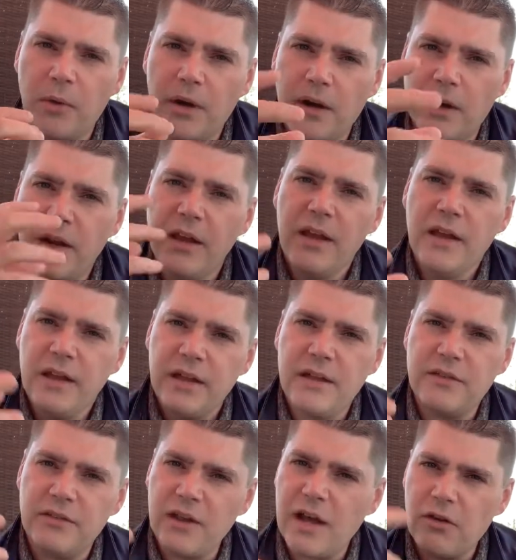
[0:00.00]
where
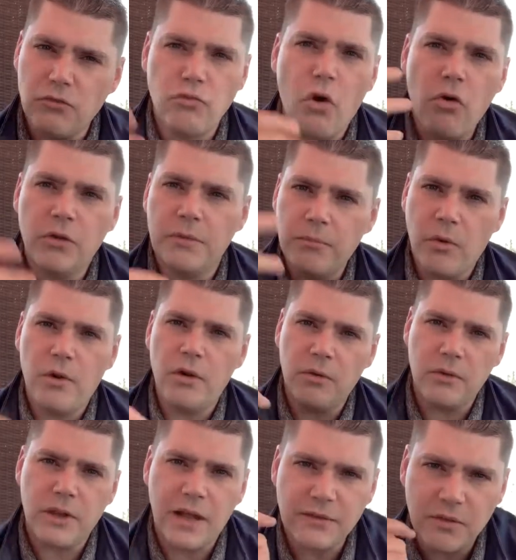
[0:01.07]
it's not a rolling boil
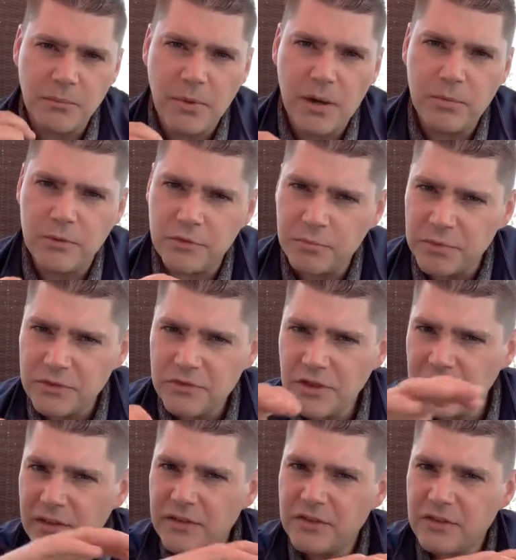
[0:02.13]
with lots of bubbles, but
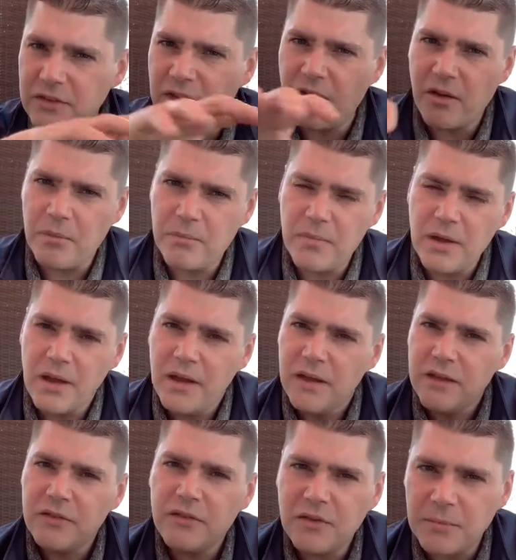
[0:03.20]
just, you know,
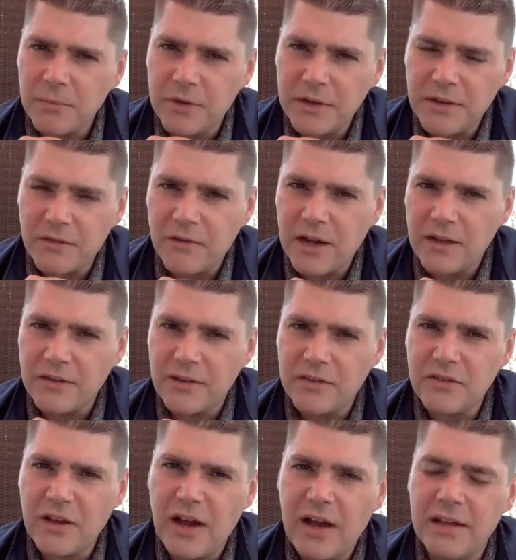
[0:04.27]
simmering around the
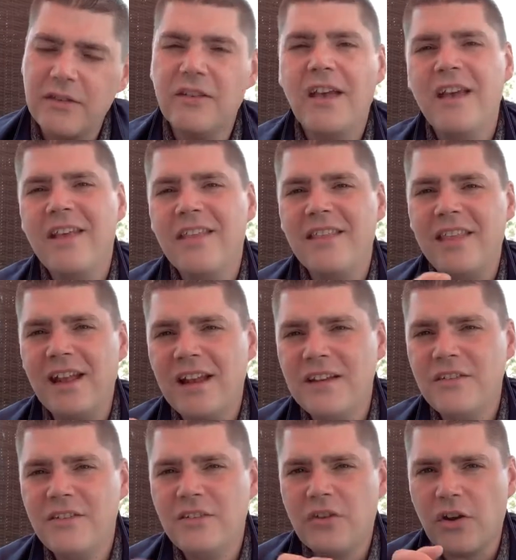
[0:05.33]
sides. Then
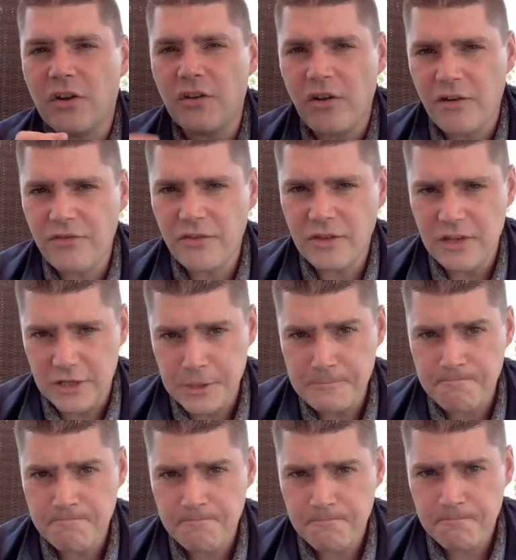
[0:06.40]
I turn off the heat
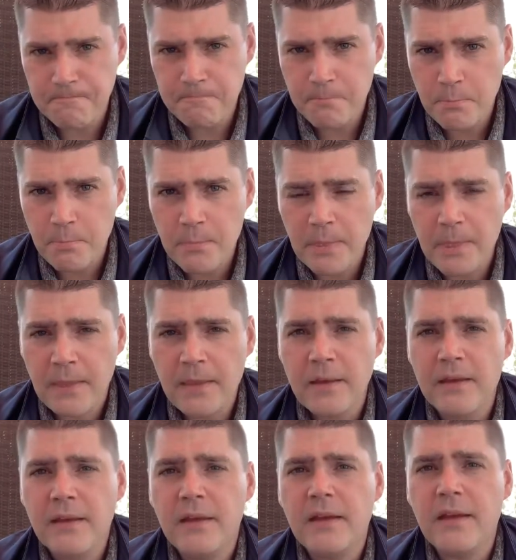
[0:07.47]

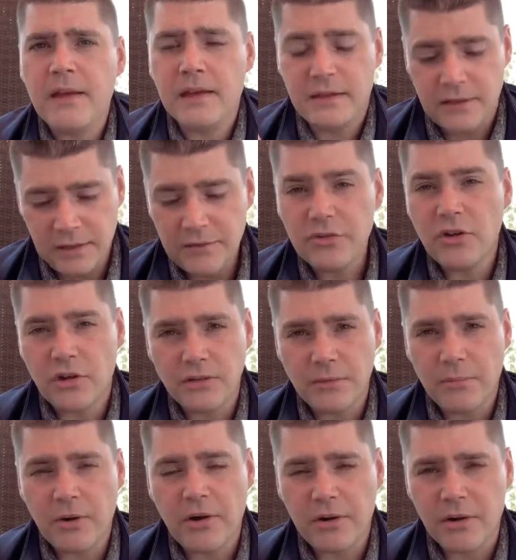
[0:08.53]
and leave it on the
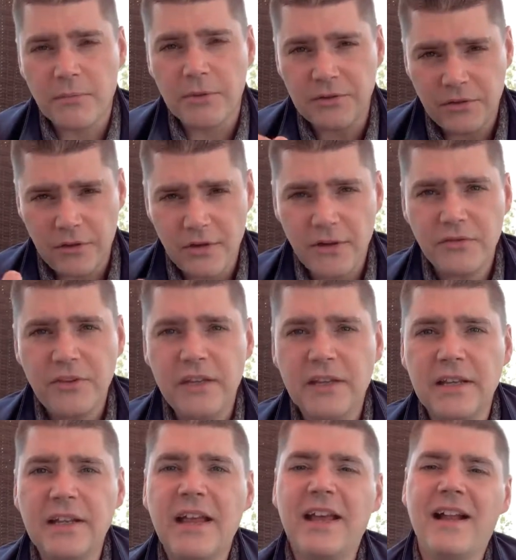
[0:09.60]
burner, but turn off the
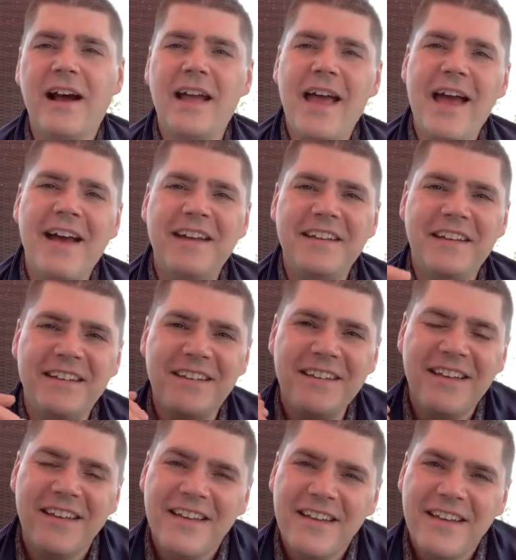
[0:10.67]
heat, and I add in